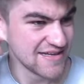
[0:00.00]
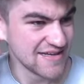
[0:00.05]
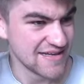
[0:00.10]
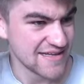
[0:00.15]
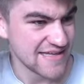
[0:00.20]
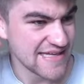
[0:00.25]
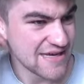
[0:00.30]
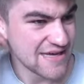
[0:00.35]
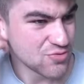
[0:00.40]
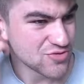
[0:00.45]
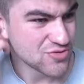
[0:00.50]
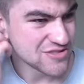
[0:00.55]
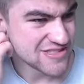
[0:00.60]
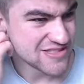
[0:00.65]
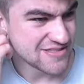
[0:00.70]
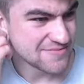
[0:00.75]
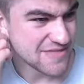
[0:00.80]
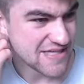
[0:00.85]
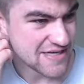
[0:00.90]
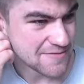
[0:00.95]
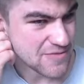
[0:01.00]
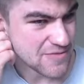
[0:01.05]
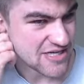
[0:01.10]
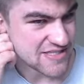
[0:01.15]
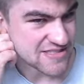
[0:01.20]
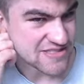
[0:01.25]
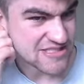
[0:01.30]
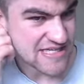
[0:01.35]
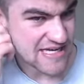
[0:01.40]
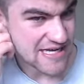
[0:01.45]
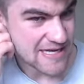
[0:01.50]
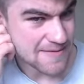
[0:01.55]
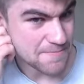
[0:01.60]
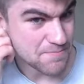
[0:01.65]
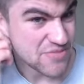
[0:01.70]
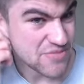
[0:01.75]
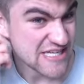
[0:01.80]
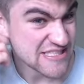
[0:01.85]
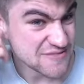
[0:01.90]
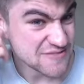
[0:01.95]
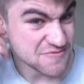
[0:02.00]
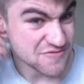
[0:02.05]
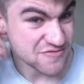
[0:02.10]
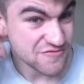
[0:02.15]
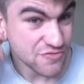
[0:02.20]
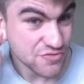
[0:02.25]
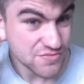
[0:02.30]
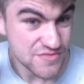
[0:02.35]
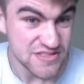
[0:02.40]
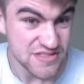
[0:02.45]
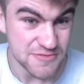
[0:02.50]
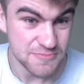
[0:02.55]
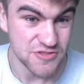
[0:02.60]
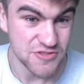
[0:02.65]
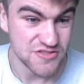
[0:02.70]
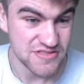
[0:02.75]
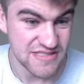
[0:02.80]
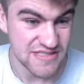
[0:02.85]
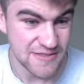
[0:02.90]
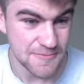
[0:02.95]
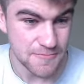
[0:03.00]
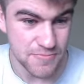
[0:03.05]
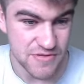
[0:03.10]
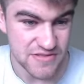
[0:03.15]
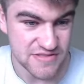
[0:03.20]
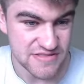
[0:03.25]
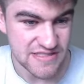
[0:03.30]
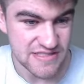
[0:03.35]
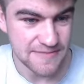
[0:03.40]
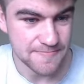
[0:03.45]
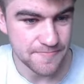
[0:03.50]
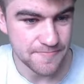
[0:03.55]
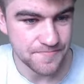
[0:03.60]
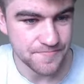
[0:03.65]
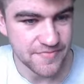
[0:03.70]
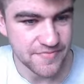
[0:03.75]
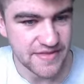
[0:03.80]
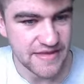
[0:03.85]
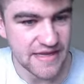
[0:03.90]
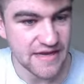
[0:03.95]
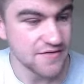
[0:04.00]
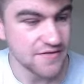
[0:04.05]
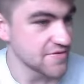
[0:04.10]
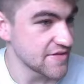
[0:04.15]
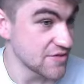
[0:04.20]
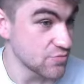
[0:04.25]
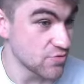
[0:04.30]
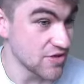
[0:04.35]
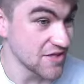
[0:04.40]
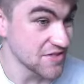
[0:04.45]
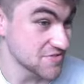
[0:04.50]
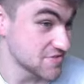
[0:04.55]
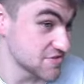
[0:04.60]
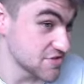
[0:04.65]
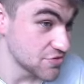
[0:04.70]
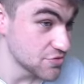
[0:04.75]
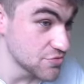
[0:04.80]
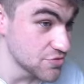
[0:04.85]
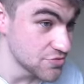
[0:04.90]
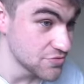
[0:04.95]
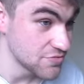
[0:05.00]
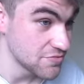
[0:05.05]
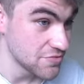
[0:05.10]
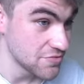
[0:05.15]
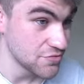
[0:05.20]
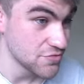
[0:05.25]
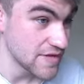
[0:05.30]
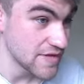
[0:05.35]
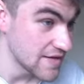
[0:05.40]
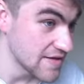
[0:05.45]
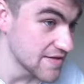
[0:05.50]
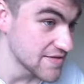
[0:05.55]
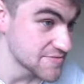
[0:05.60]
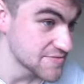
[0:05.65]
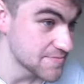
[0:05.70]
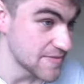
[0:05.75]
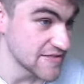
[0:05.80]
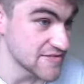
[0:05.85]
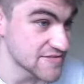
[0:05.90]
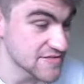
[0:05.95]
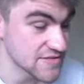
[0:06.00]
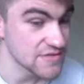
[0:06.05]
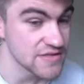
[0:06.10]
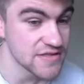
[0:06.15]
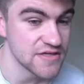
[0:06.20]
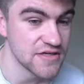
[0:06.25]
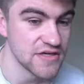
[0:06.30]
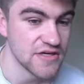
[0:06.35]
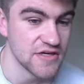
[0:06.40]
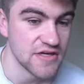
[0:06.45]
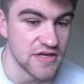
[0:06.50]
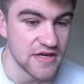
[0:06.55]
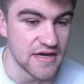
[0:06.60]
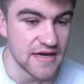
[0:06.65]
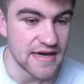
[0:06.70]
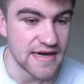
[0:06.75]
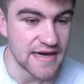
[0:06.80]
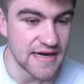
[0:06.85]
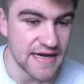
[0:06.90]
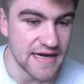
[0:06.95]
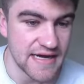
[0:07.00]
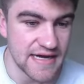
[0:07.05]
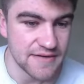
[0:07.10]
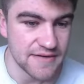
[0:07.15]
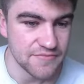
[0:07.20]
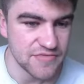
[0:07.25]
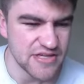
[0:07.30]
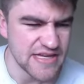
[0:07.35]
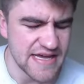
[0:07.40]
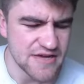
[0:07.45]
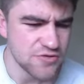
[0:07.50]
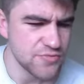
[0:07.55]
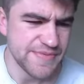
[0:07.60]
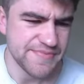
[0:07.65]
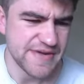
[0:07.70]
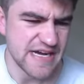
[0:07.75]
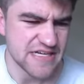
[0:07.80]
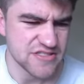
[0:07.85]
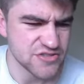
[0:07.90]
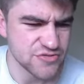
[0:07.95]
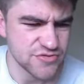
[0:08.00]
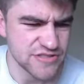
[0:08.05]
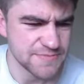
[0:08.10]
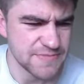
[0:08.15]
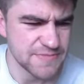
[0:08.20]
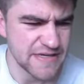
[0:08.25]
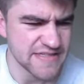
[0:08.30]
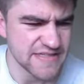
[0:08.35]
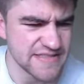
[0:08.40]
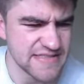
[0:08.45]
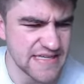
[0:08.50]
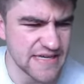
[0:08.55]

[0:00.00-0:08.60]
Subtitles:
Yeah, it wasn't Nick Martin's best performance per se, but yeah, they won, so who cares basically. Yeah, he'll be back to his best.